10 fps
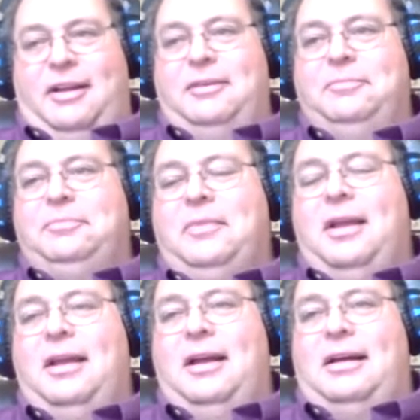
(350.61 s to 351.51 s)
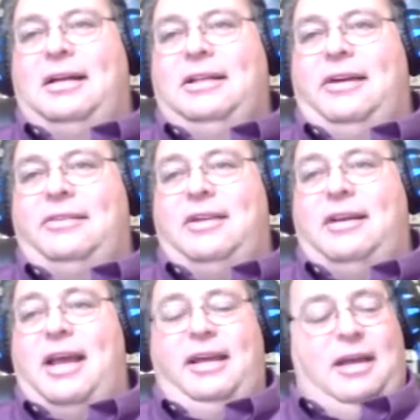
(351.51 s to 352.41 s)
I don't think I brought
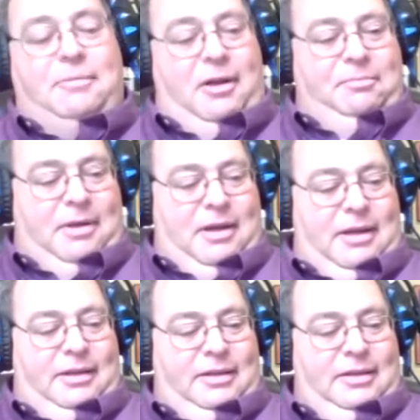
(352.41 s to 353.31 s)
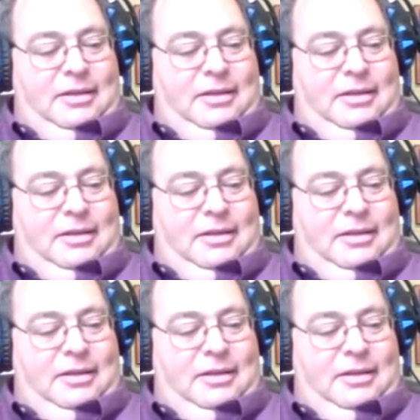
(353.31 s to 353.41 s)
anybody in because